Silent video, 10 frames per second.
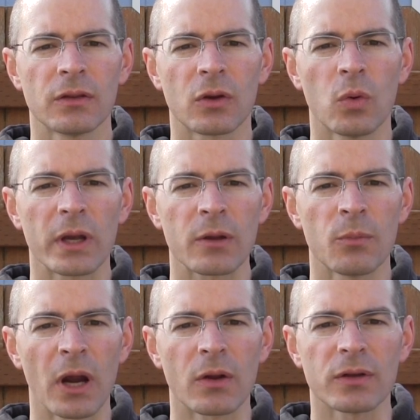The quick
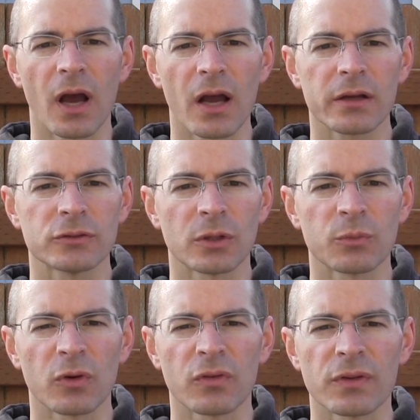brown dog
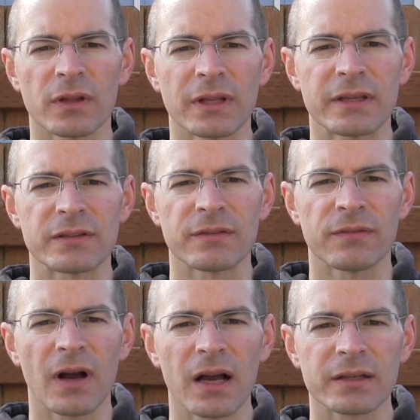jumped over the lazy
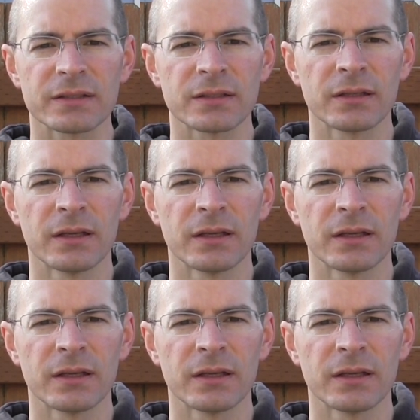fox.